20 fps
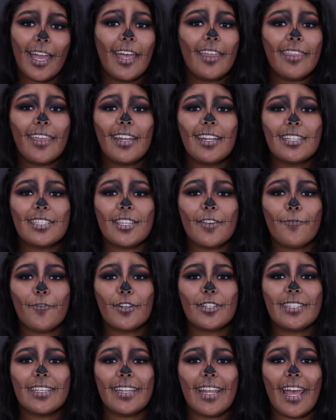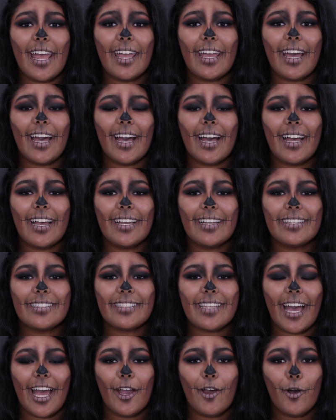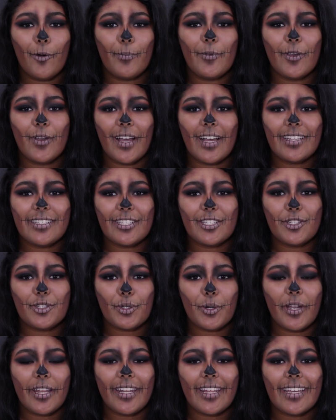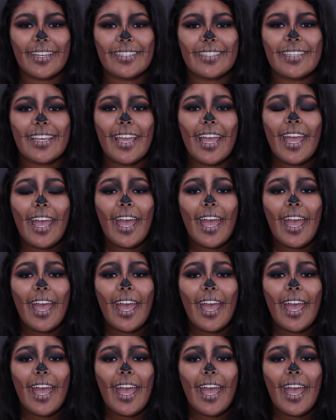And that is it for today, guys. I hope you guys enjoyed it.